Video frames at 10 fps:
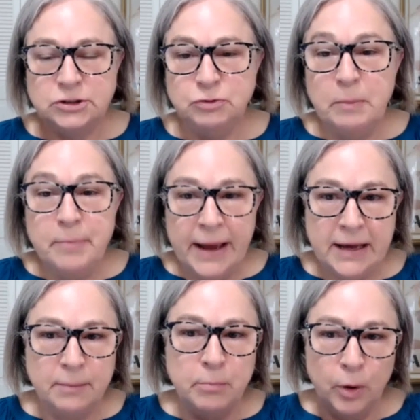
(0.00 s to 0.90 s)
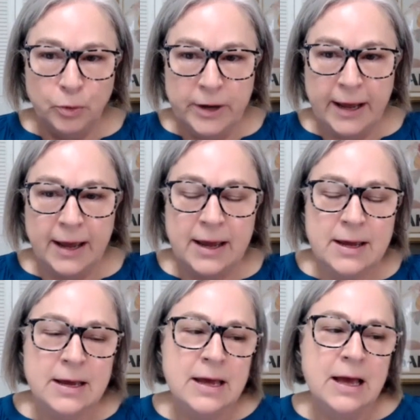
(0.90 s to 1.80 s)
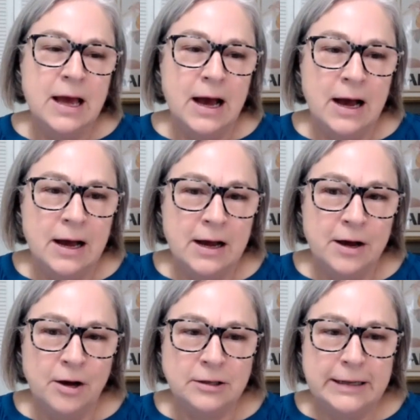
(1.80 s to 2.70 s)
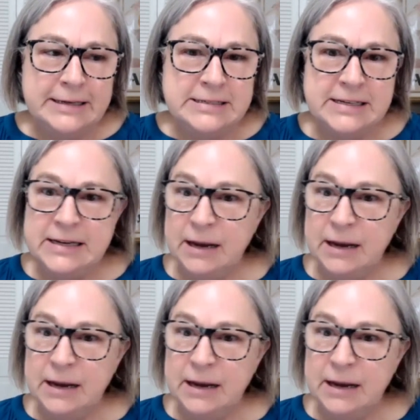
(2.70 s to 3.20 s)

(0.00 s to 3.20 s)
Rebecca Monet uh, on LinkedIn.